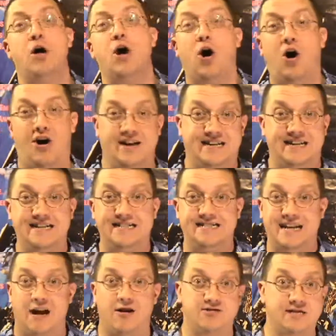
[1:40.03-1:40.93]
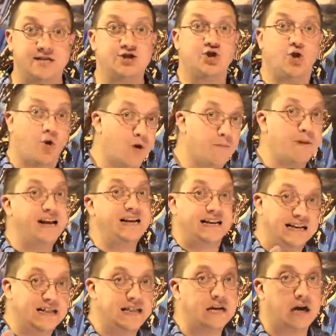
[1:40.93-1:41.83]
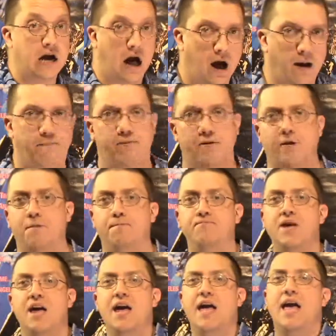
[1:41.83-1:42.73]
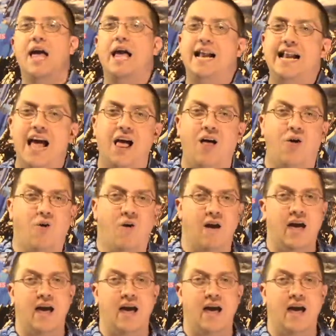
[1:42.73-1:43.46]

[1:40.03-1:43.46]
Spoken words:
haunting this house and tormenting the couple. Now,